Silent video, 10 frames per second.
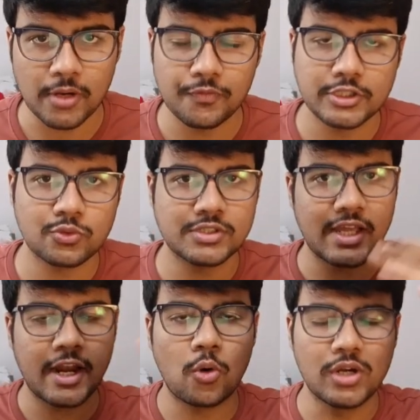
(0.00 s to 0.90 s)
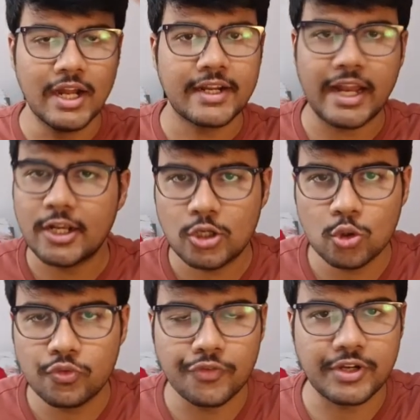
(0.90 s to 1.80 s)
which was around 10 to
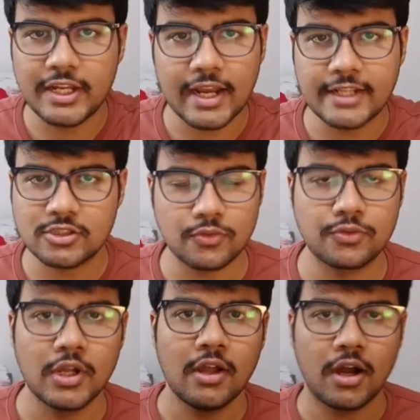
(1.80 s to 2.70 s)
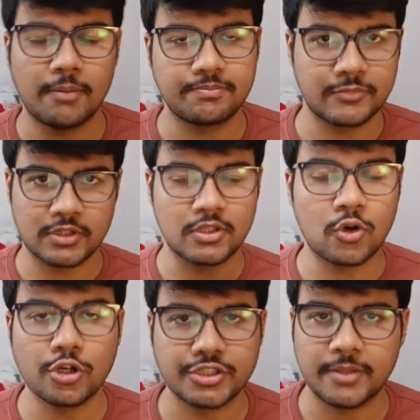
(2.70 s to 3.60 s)
15 lines of uh,
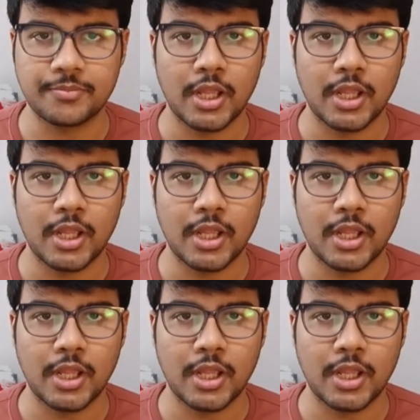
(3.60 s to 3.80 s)
question.